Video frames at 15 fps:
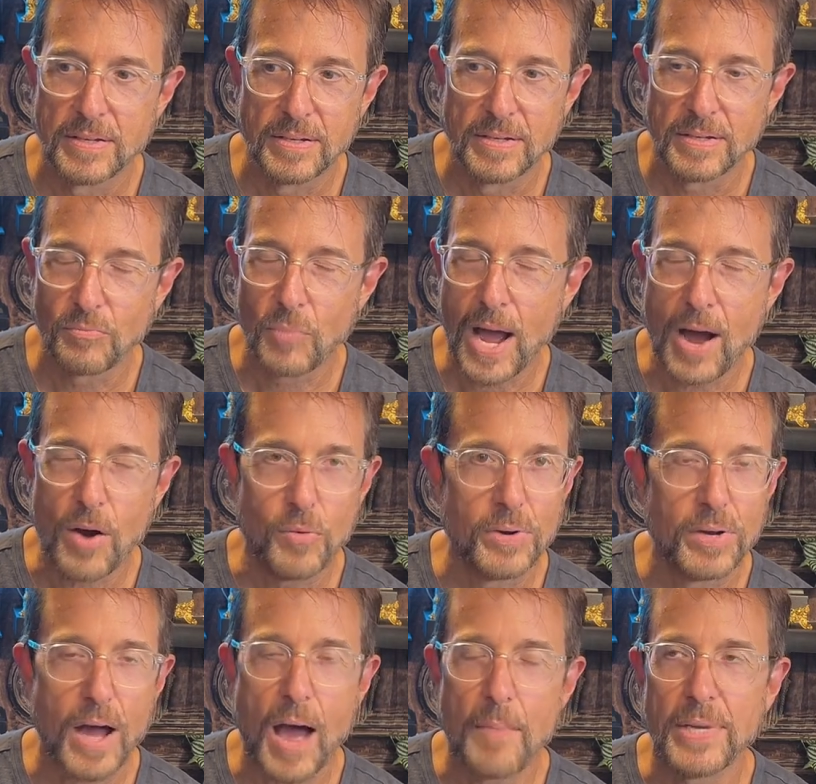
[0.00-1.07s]
Wow.
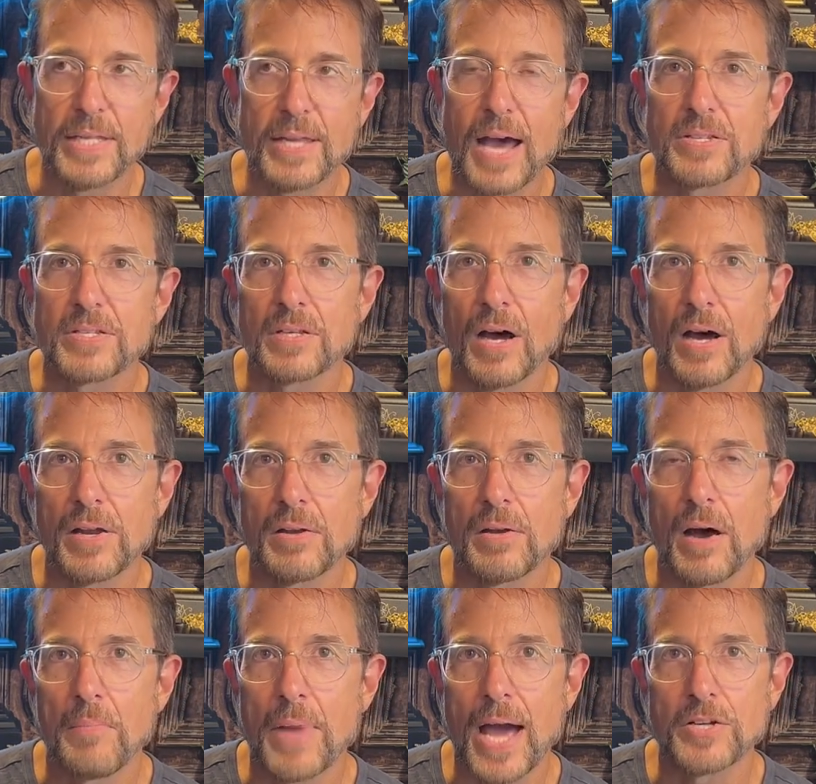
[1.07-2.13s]
I mean, that's
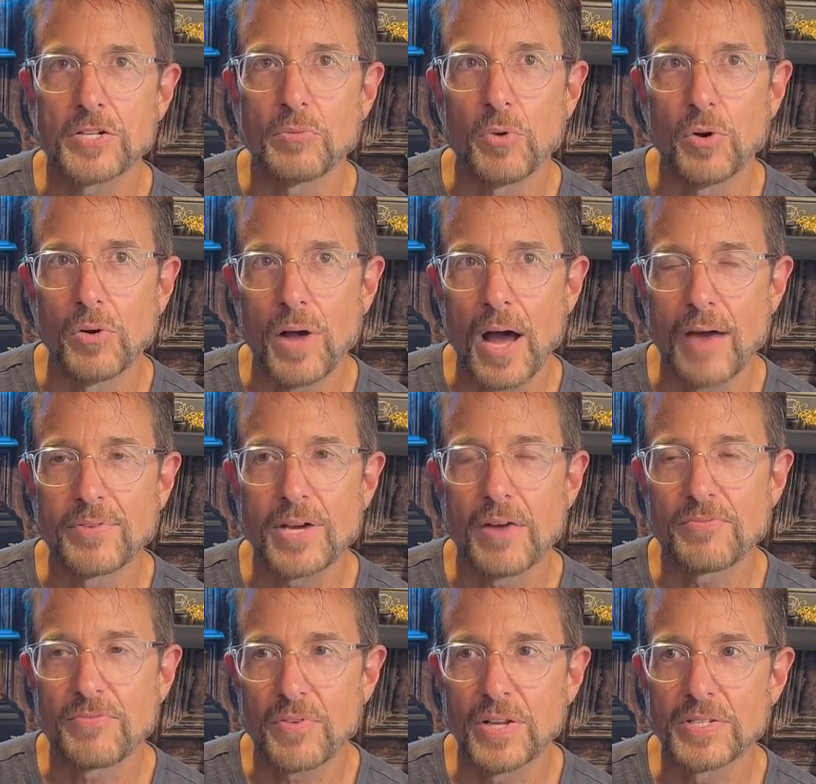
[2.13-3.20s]
unimaginable. I've got
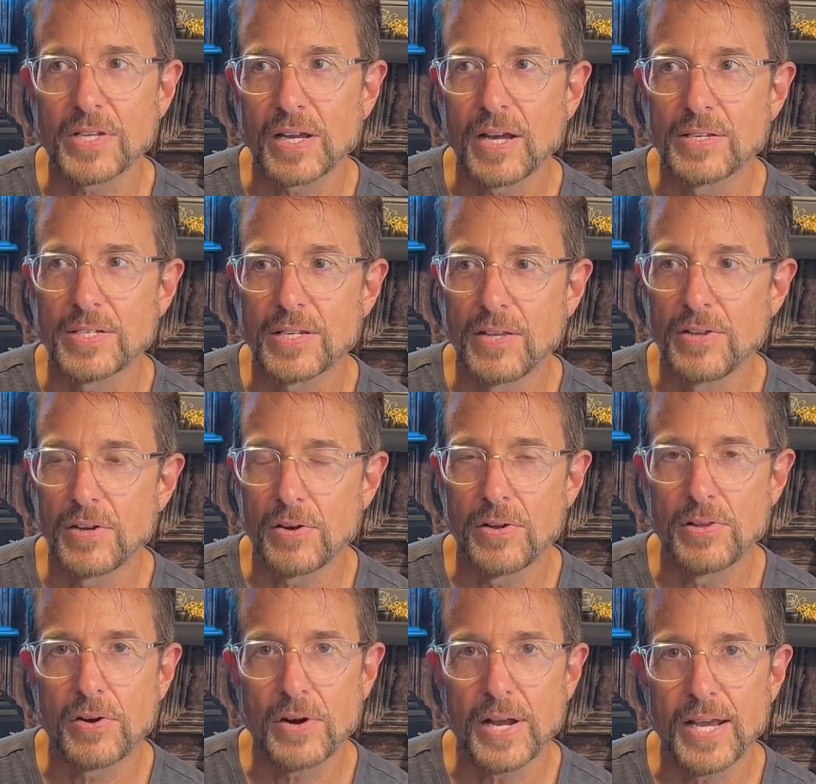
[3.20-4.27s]
friends, like I said, that are in
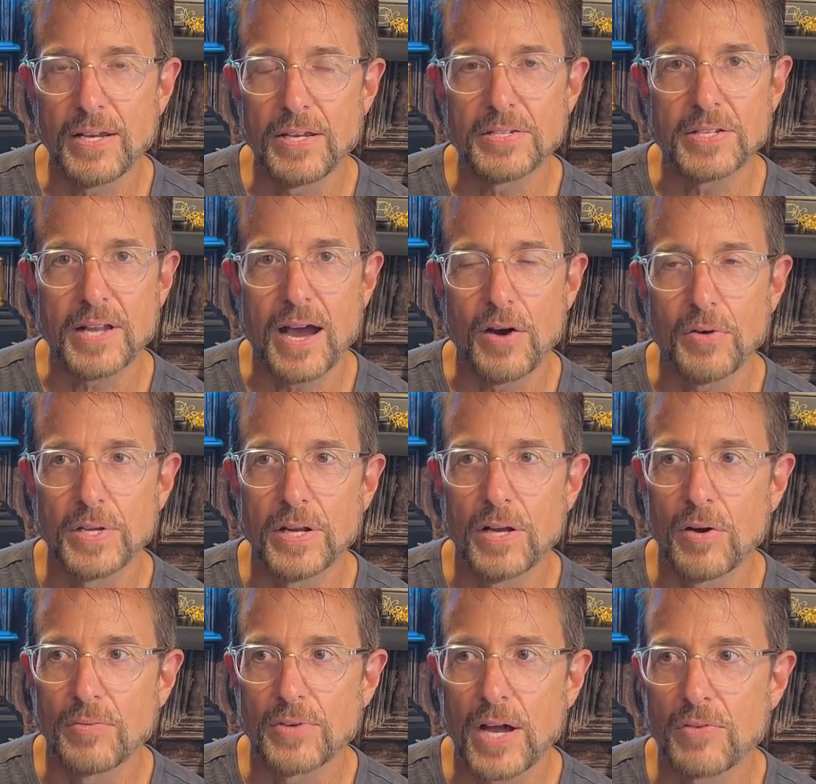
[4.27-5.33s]
their 80s now.
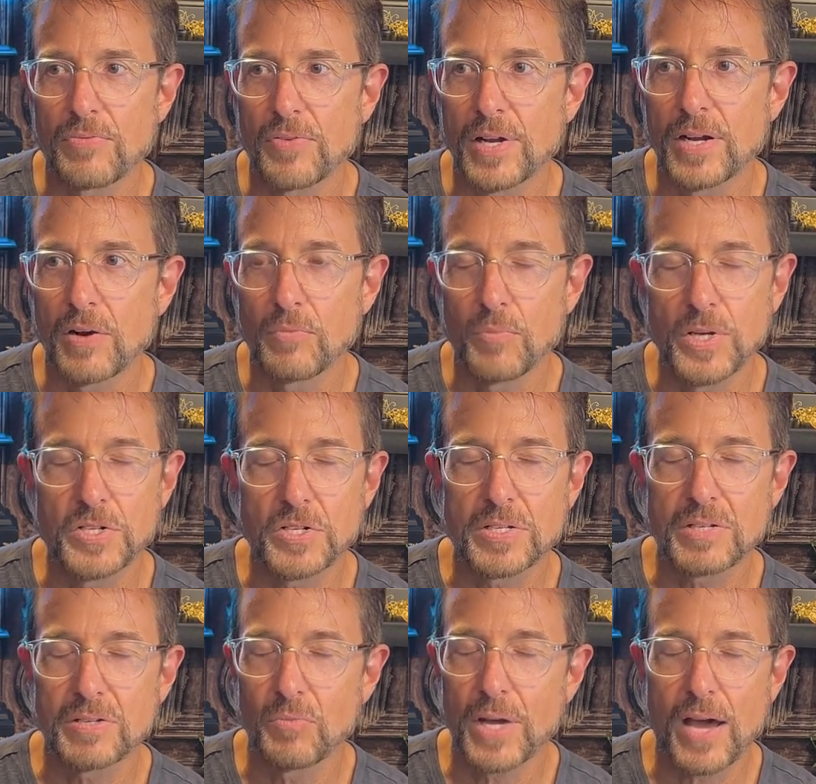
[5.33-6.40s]
I've got a friend,
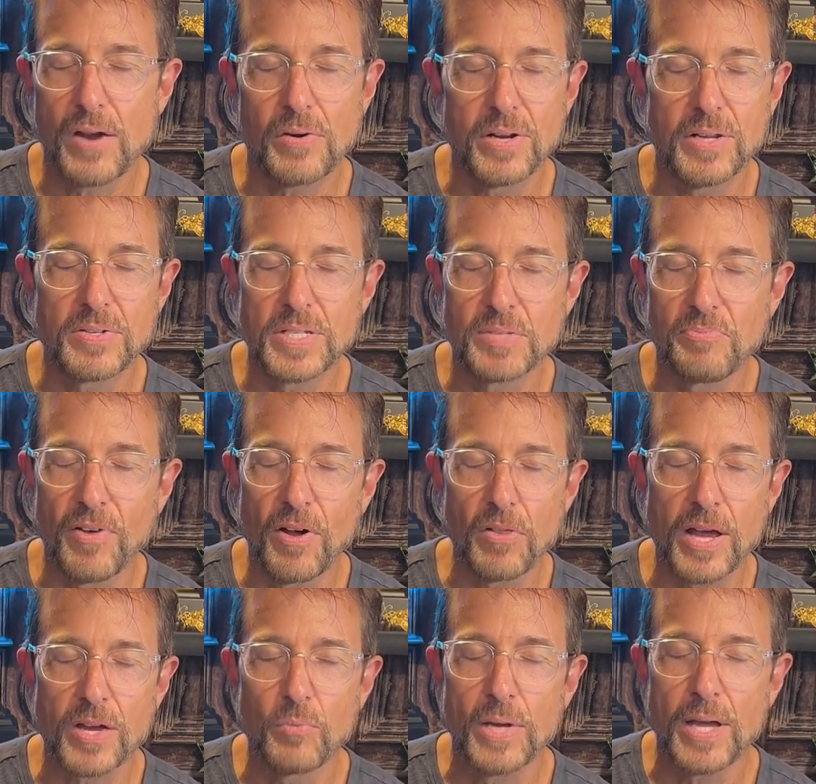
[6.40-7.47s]
we had her, it felt
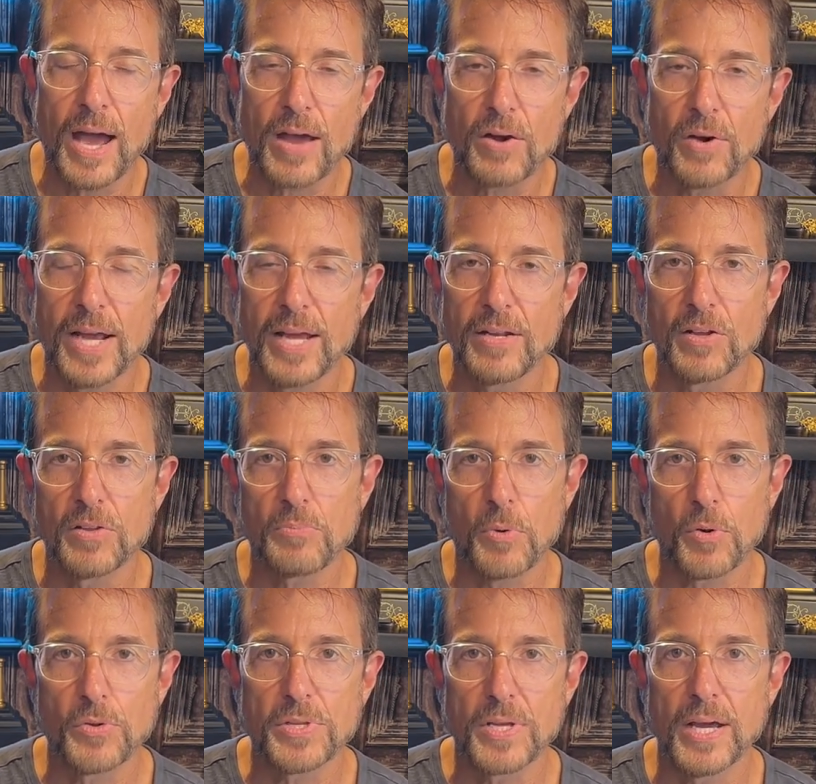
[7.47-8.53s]
like we had her 80th
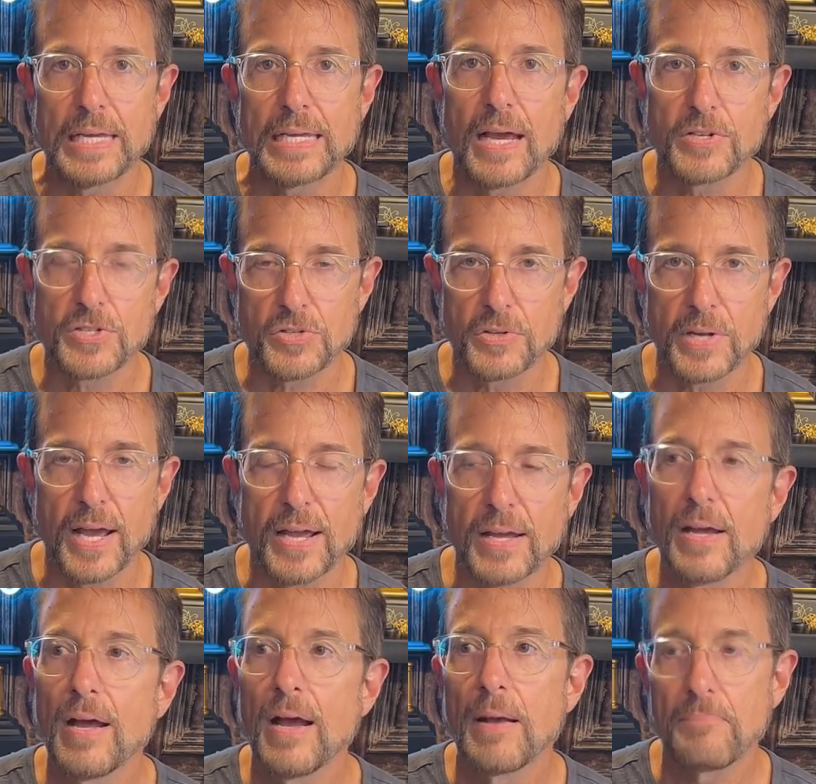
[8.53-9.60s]
birthday yesterday.
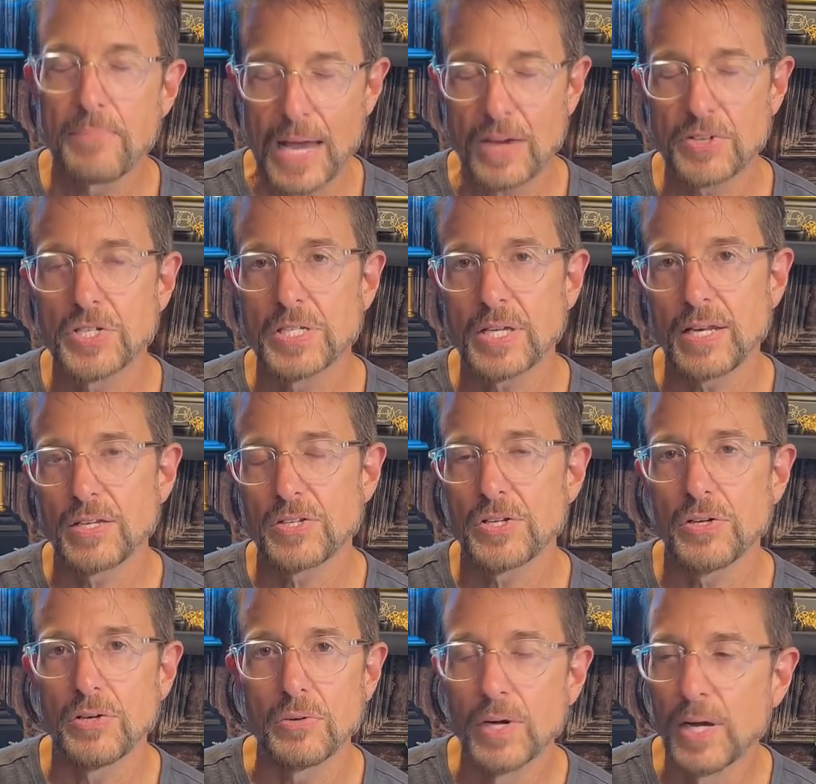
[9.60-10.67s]
Now she's
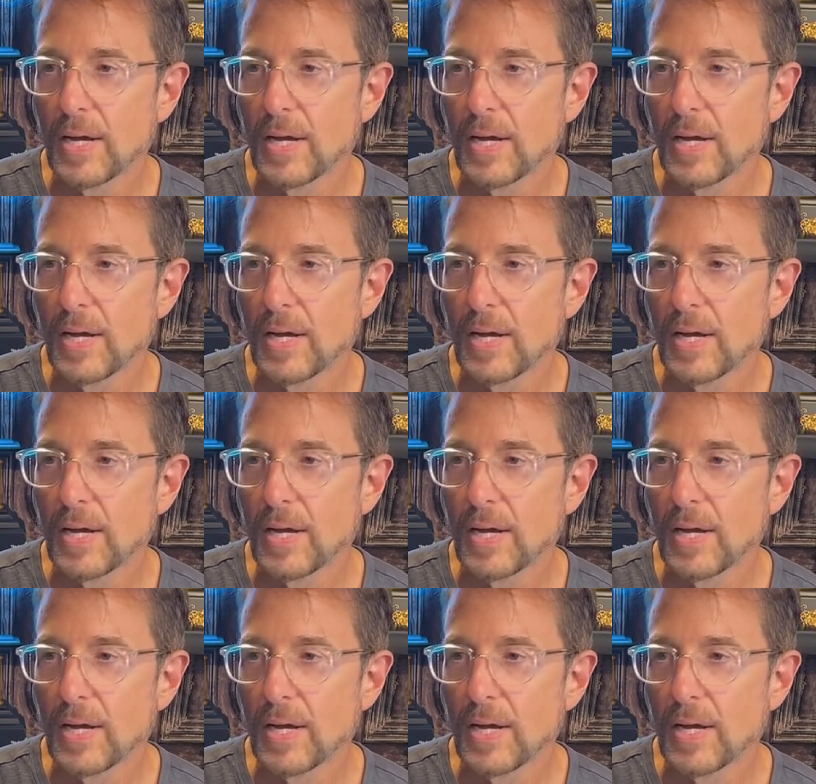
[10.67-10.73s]
82.